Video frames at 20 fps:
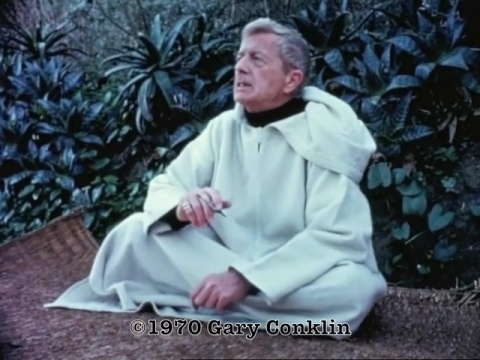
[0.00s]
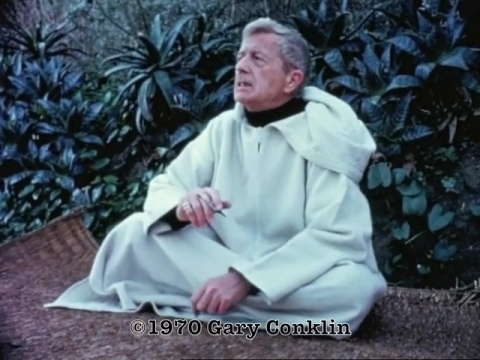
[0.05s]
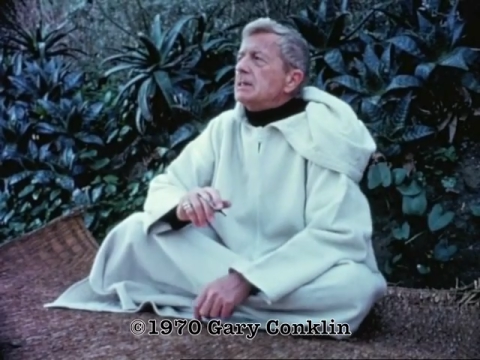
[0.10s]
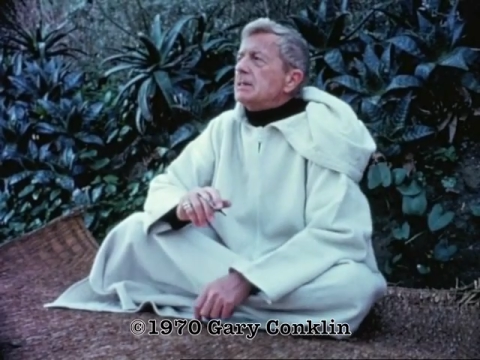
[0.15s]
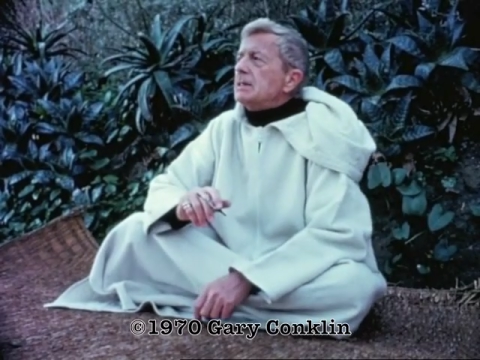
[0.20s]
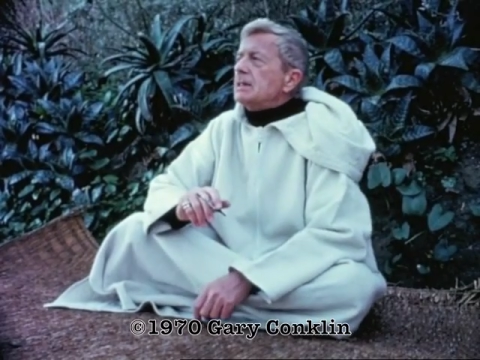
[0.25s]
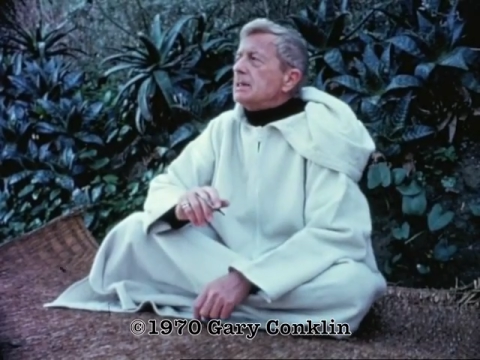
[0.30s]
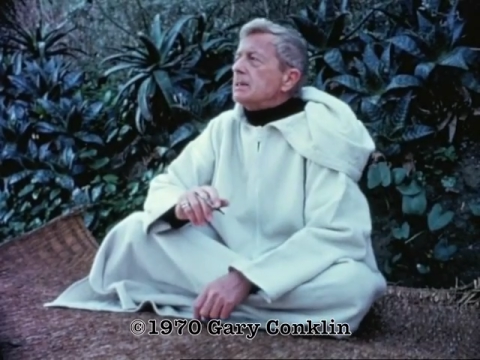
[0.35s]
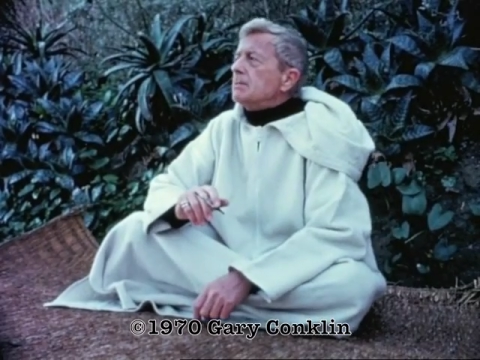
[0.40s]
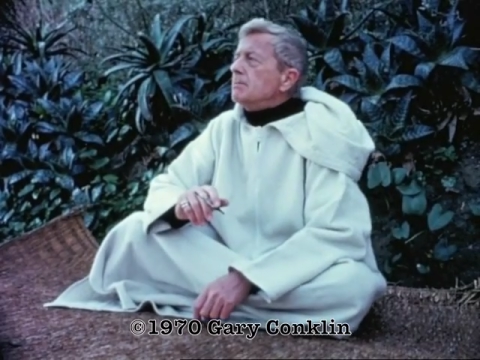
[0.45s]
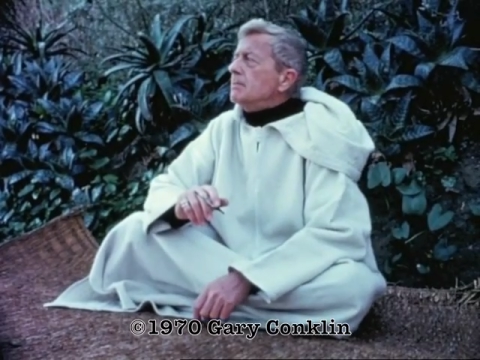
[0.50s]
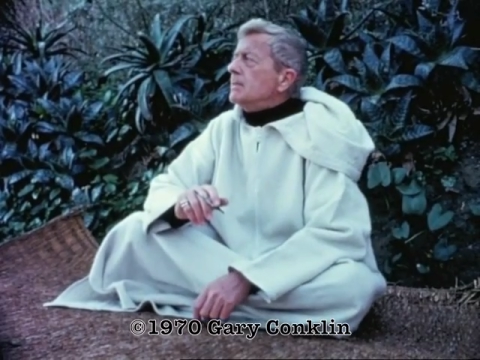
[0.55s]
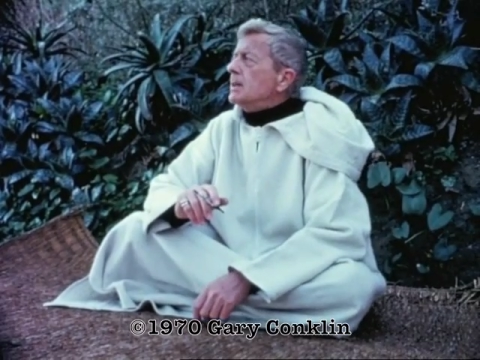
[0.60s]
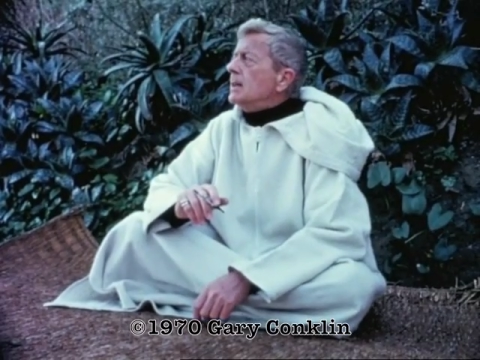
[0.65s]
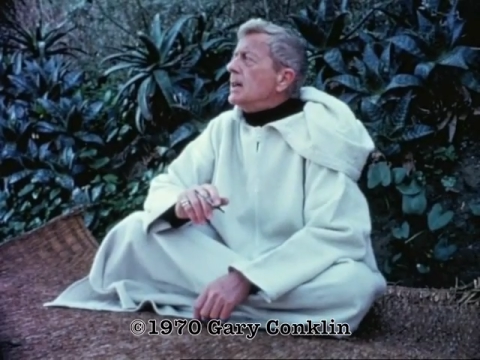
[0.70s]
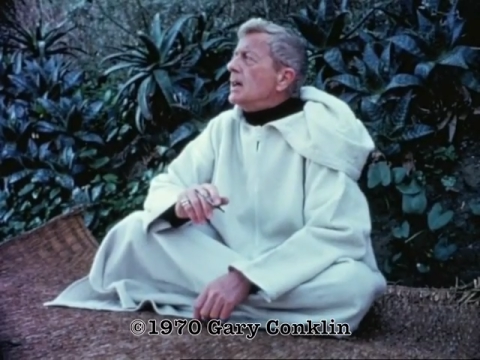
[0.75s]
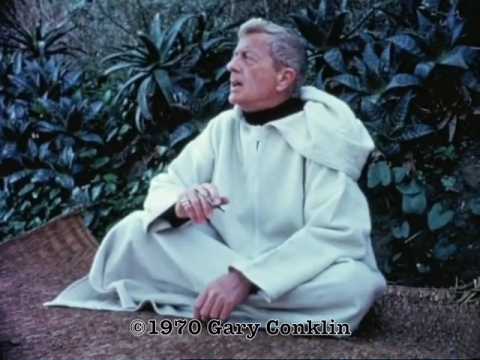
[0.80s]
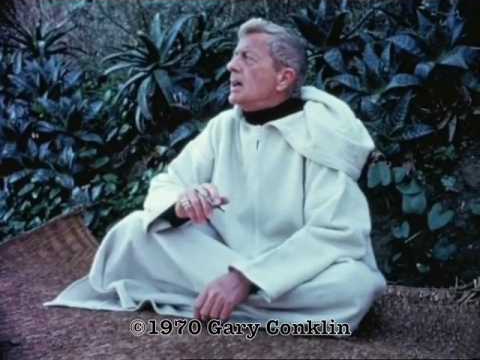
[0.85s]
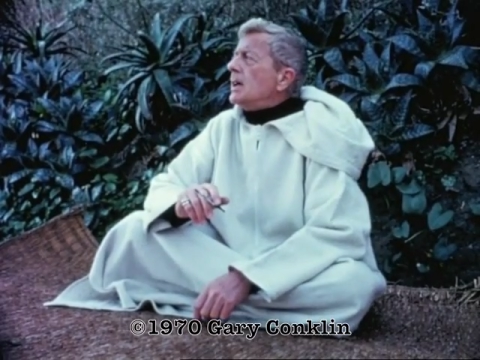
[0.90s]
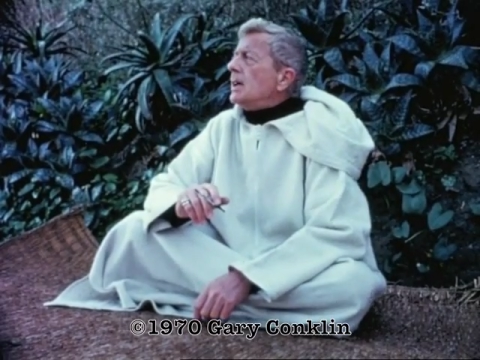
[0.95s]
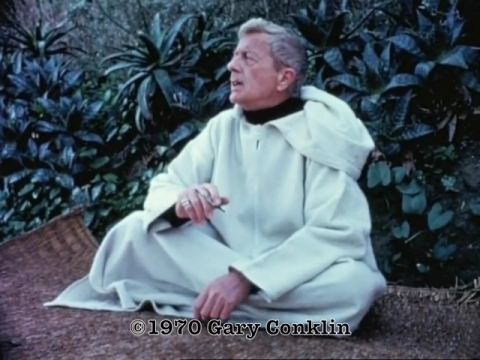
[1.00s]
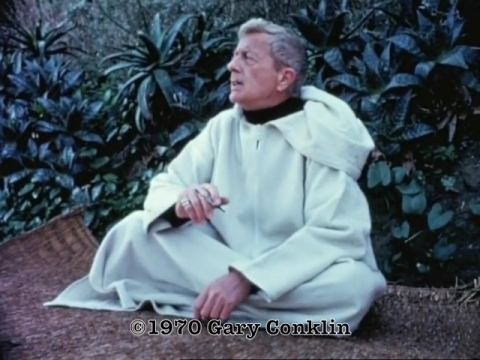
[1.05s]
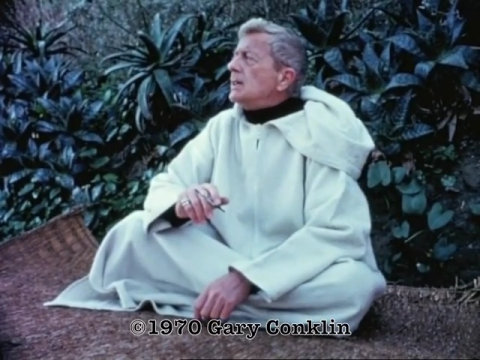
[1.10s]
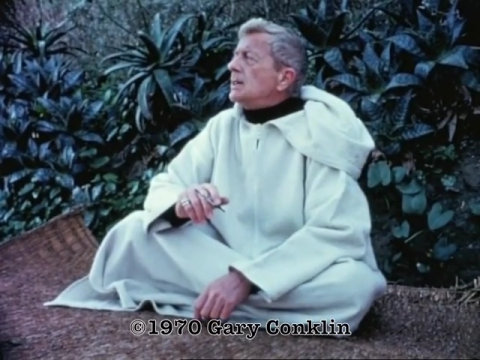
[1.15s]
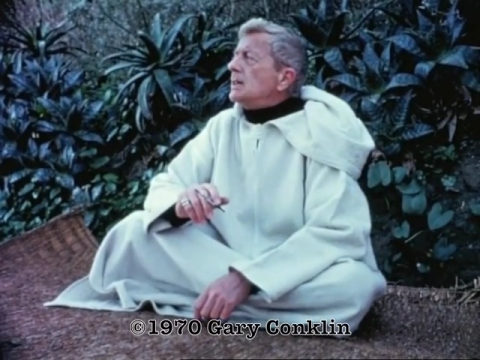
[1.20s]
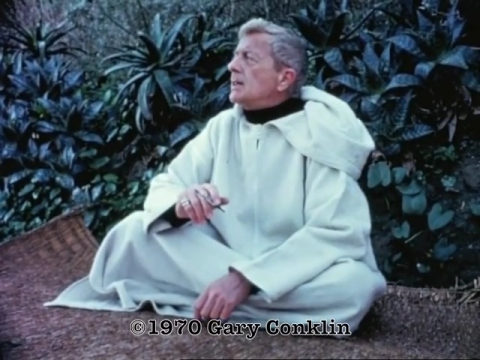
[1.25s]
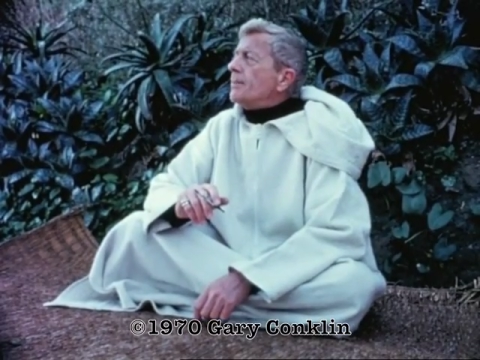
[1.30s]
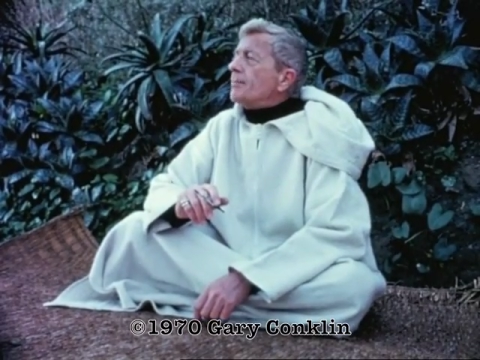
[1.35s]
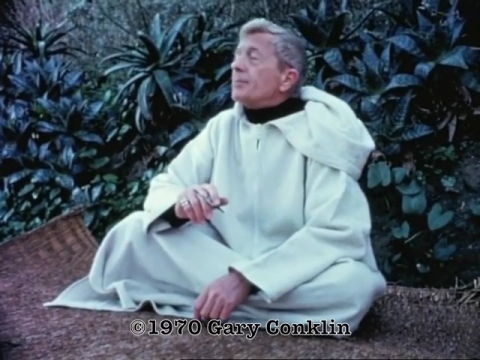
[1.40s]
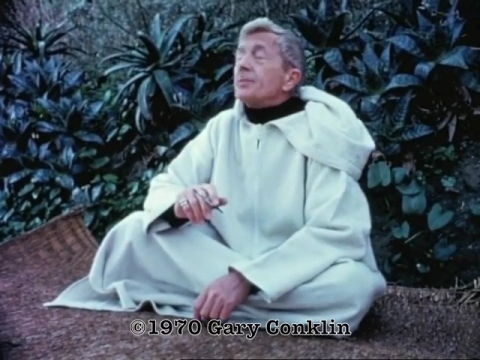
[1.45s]
rhythm,
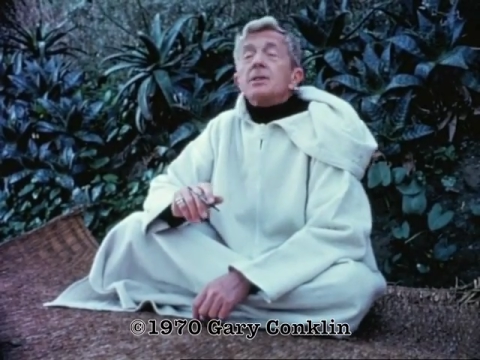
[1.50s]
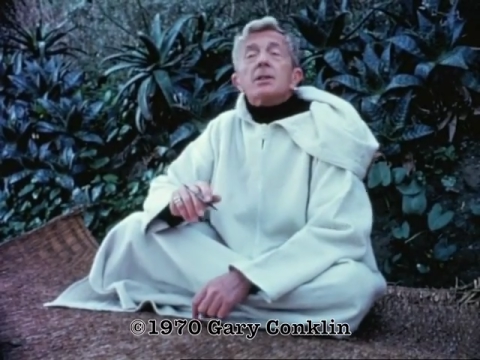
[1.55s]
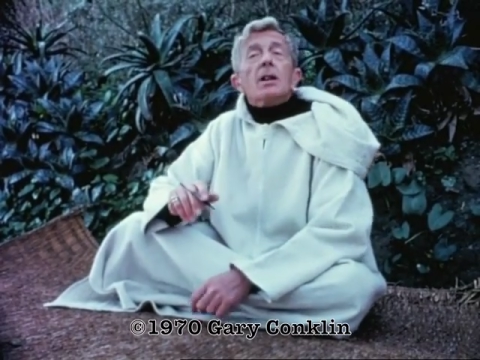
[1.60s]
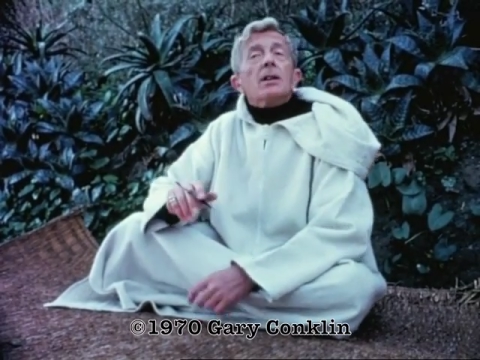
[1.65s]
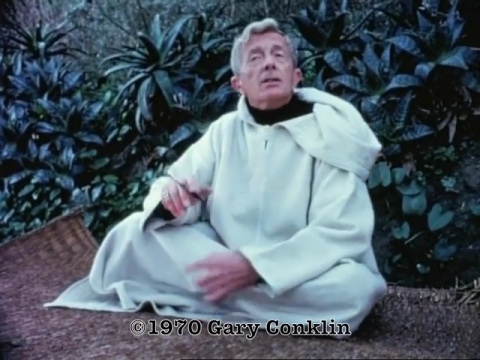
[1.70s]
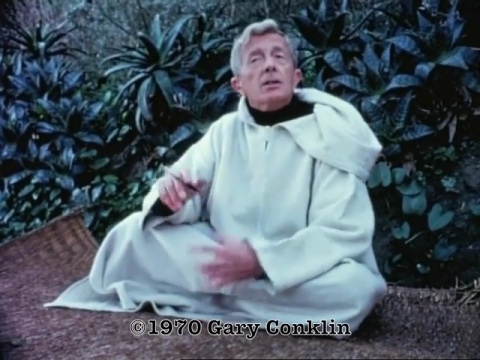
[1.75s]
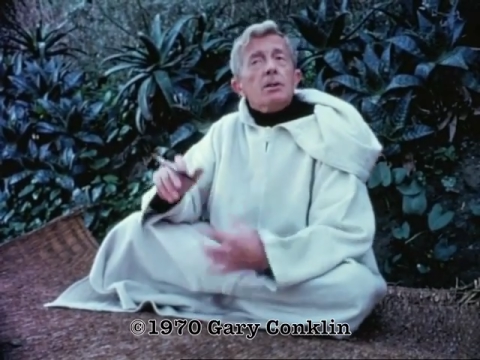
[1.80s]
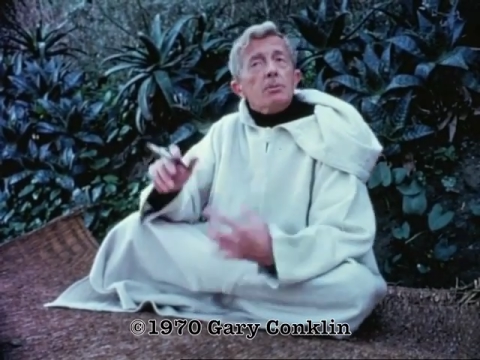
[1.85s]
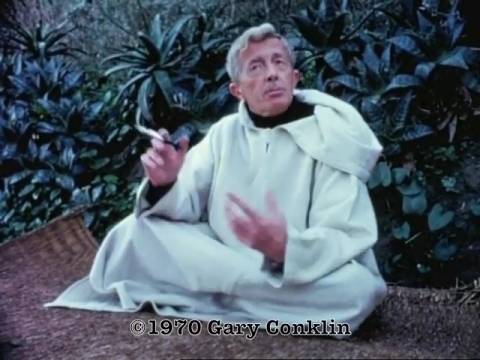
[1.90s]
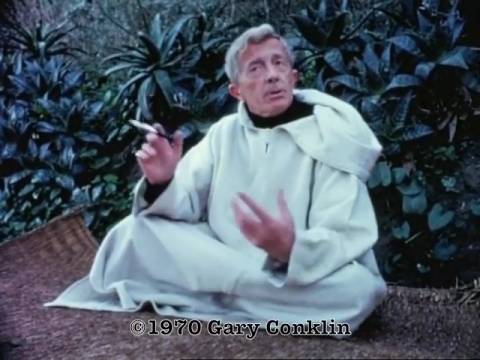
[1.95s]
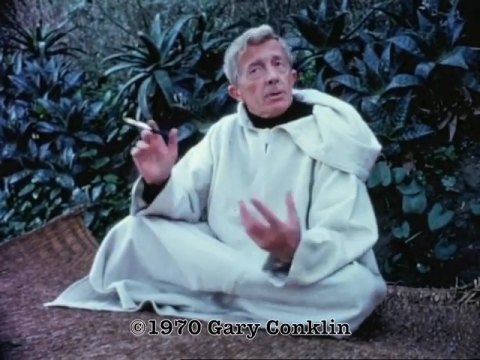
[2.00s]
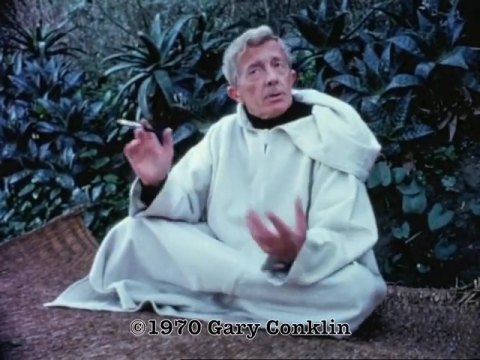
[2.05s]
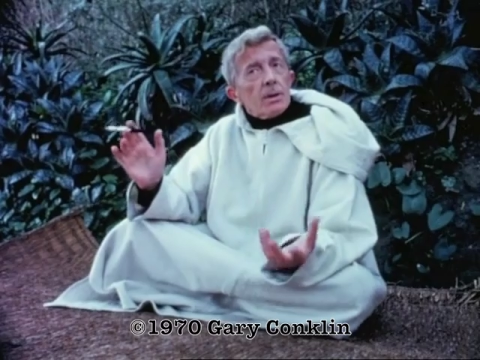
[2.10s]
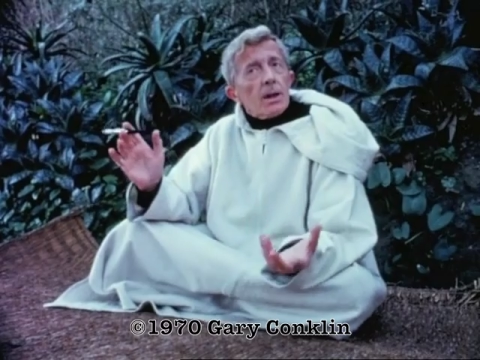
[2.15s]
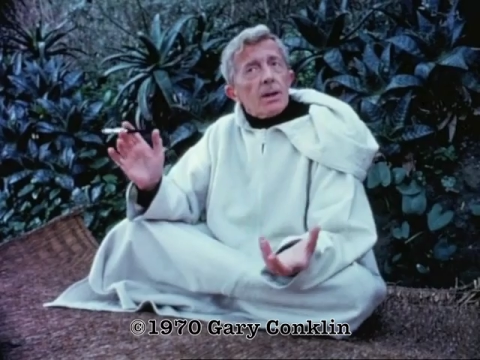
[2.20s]
suddenly pulled